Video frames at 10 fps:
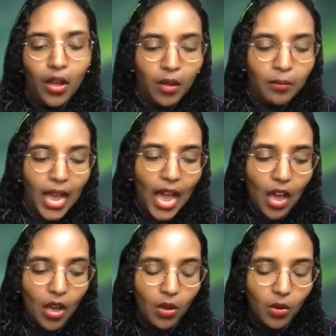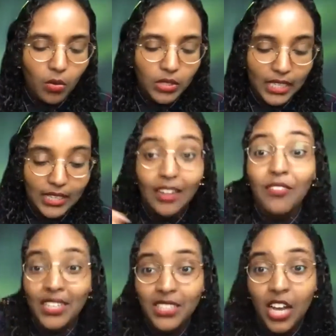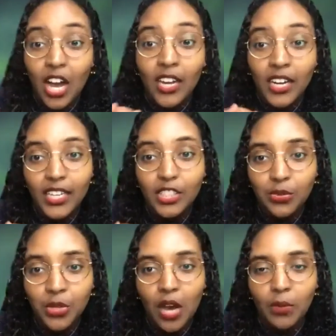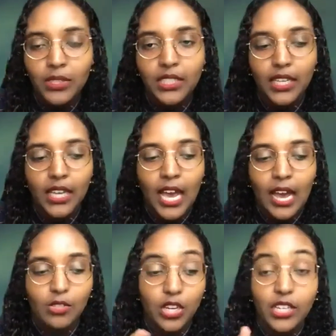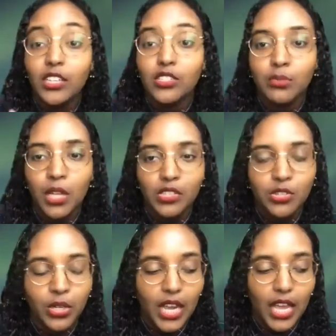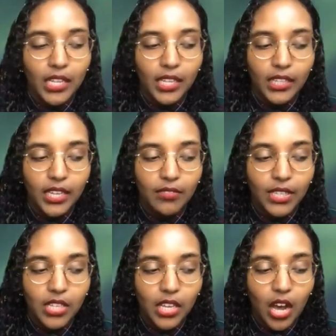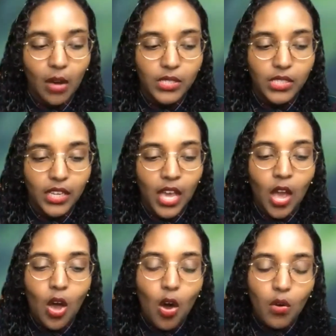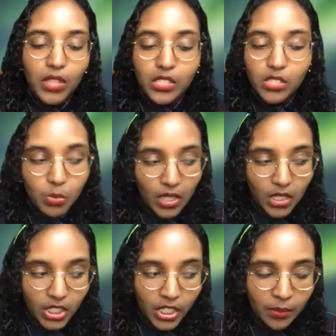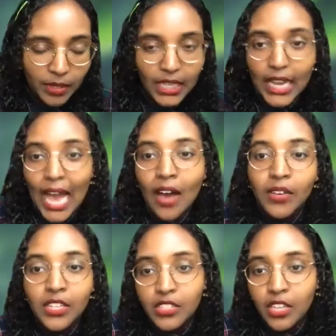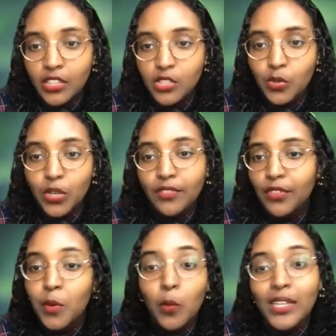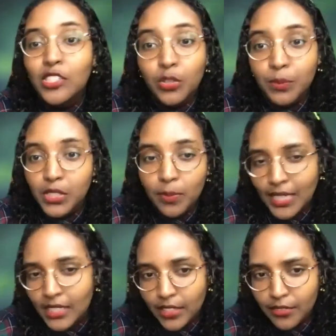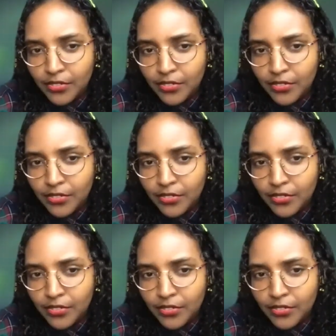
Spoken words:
how, like the advice I got, and I kid you not, was like, I was trying to tell a Somali story, and like the advice I got was like, oh, this is well and good, but like, how can you tell the story from a Western perspective?